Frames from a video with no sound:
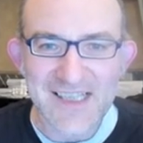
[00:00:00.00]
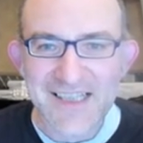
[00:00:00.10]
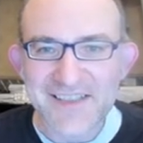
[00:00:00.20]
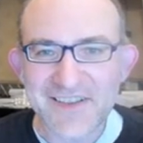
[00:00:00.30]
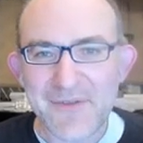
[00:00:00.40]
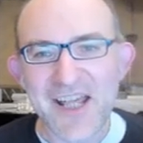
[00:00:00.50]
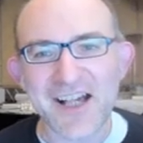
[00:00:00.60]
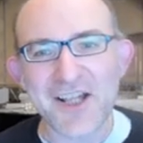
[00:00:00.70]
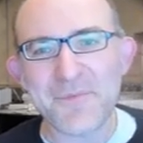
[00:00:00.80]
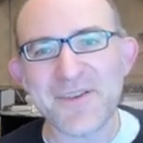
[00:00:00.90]
So there we
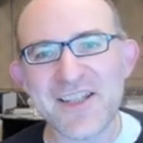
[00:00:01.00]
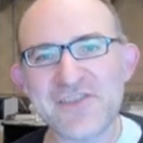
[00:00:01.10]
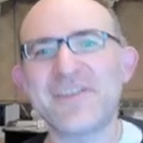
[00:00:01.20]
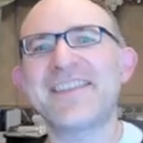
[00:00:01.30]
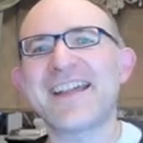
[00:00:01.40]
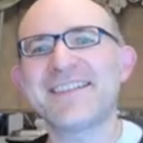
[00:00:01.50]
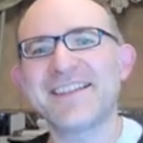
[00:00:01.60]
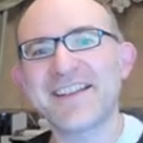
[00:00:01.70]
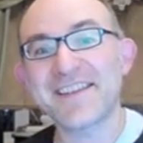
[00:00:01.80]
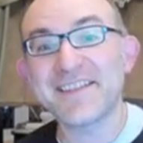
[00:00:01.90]
are. I hope you enjoyed that
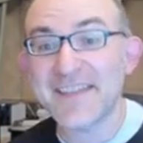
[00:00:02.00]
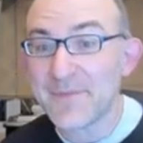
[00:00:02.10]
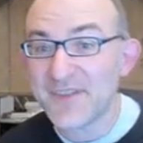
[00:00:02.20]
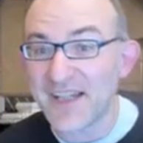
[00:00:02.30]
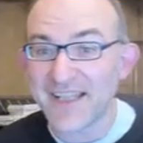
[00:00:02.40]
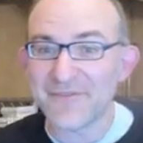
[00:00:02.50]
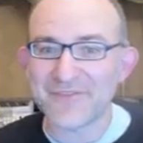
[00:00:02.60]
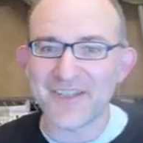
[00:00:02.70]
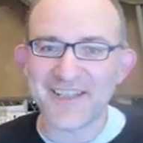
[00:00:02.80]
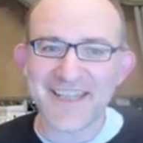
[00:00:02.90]
this deep
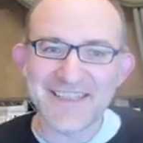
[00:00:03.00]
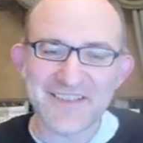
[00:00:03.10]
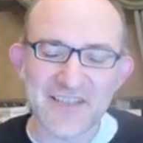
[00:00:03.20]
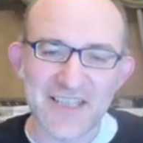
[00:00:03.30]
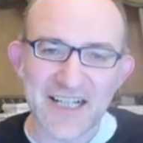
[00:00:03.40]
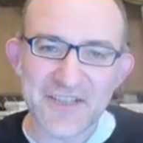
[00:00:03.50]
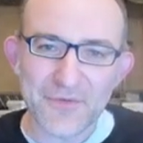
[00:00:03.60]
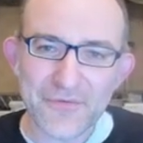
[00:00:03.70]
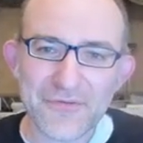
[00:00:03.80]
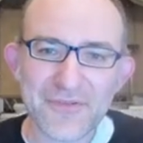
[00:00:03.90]
dive into the
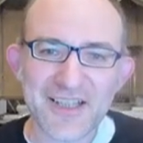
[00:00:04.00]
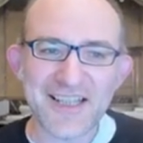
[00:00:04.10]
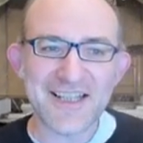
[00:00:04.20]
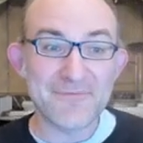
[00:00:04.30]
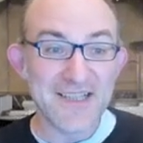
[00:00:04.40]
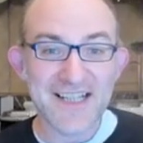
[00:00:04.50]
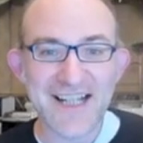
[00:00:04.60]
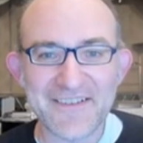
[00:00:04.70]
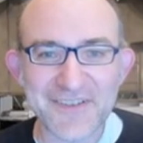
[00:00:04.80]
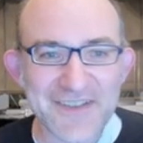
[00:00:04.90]
Najdorf.
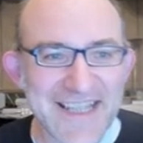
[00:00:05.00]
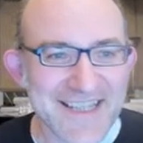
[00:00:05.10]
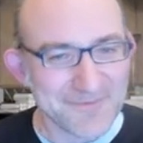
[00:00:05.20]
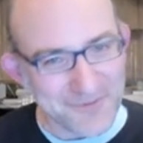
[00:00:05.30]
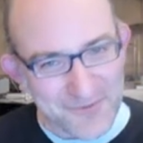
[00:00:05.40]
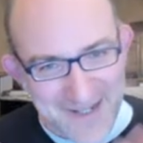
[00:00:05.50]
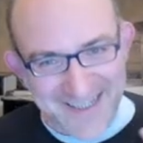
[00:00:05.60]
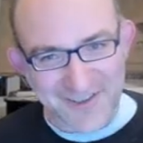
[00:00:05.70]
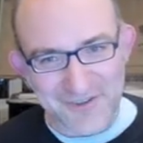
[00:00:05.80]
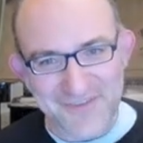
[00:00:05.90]
It's brought
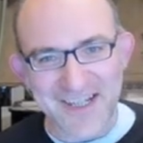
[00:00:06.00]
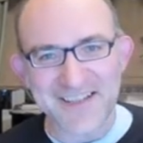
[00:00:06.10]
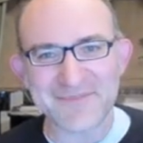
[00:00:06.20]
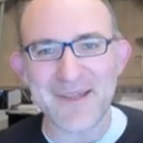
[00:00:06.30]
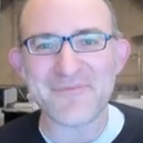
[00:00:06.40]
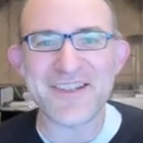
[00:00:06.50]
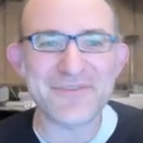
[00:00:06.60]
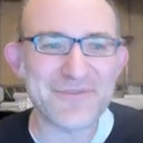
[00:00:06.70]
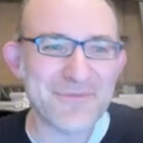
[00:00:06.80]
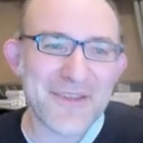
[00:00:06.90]
back a lot of nice
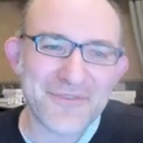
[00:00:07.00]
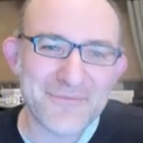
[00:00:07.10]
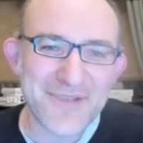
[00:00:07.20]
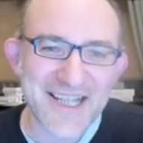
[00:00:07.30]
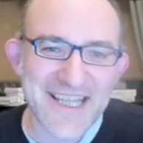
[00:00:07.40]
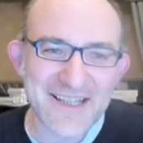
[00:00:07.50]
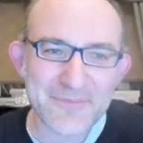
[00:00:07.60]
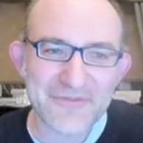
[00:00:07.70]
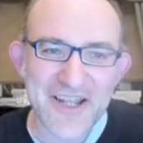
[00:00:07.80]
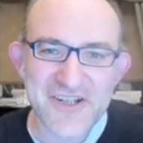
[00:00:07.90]
memories for me from my
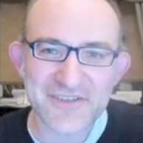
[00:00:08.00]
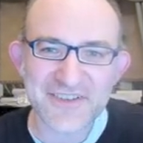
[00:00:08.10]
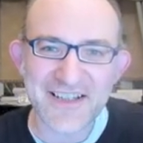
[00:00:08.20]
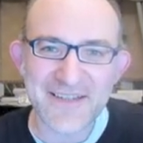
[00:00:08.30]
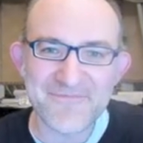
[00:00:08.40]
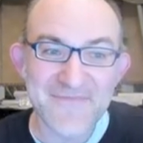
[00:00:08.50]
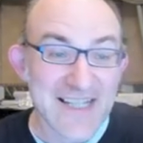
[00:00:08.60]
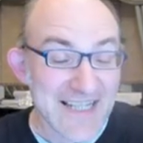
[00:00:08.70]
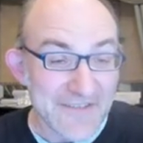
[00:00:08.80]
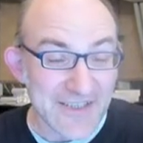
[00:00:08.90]
professional time.
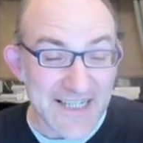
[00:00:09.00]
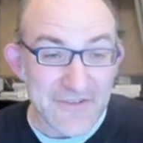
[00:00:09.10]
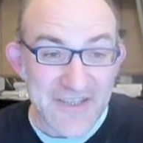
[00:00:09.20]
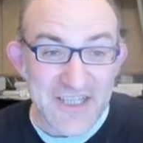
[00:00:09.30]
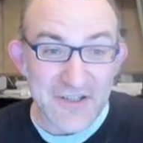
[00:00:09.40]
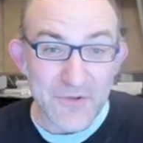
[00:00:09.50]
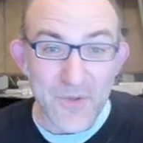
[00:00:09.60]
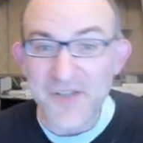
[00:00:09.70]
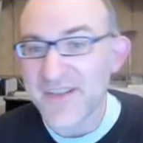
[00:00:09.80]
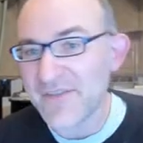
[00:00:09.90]
If you like the video,
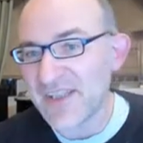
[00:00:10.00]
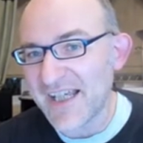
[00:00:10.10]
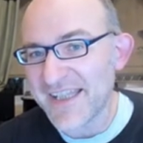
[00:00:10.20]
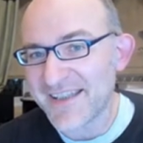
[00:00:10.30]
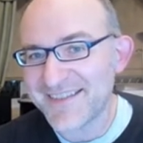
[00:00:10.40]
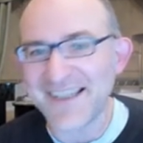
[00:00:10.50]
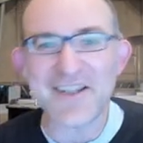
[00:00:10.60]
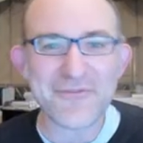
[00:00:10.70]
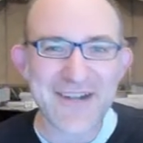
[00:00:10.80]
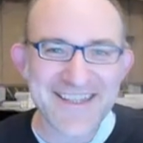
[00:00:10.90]
why not give a like,
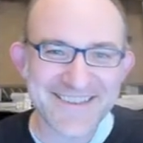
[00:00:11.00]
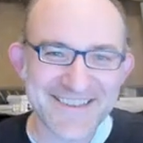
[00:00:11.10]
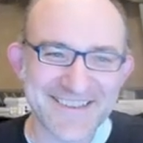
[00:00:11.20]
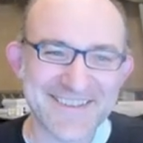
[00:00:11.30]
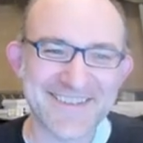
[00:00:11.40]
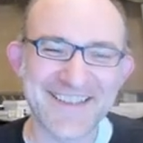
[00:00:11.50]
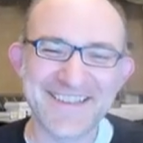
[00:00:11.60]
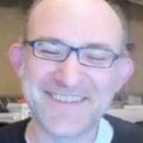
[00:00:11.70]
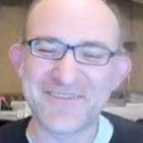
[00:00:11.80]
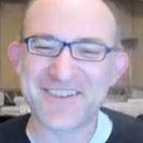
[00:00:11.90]
tell your friends,
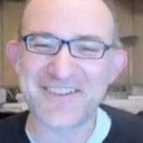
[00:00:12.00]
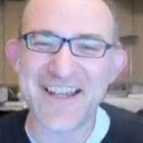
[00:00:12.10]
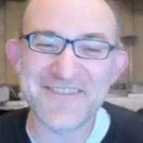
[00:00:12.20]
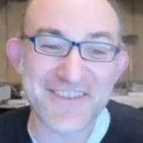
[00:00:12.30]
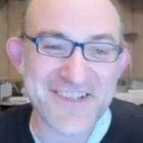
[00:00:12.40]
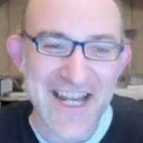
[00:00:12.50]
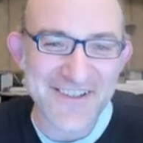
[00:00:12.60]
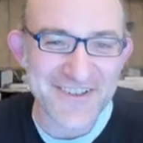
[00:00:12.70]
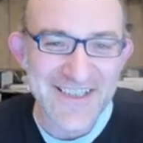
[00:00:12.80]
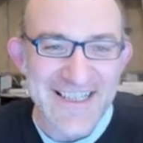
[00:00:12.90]
subscribe to the channel,